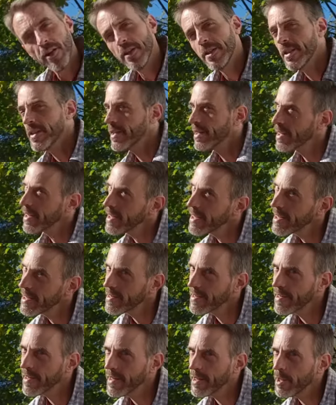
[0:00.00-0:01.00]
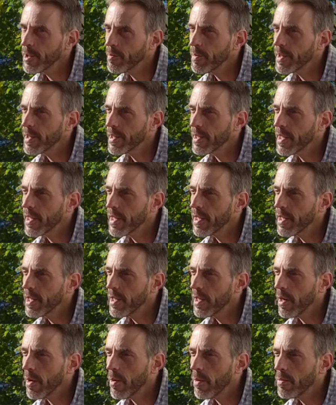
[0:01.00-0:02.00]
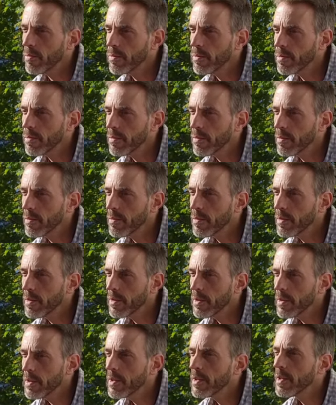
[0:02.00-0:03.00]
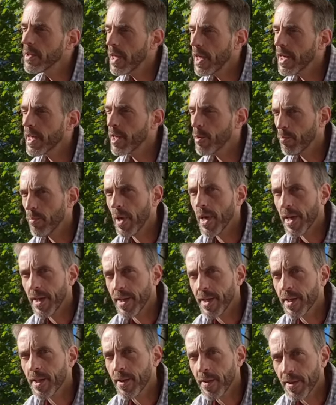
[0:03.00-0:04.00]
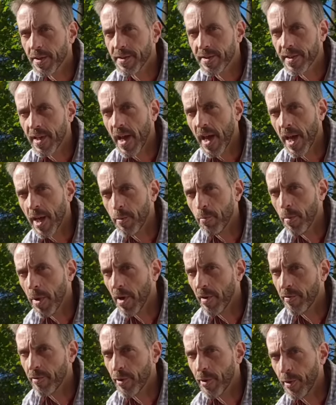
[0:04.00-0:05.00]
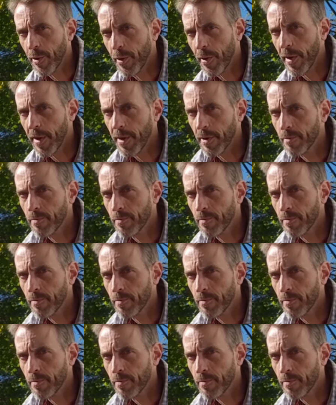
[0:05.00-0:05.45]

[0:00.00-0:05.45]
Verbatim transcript: Like that's a little bit like, you know, I can buy into the time buffer thing.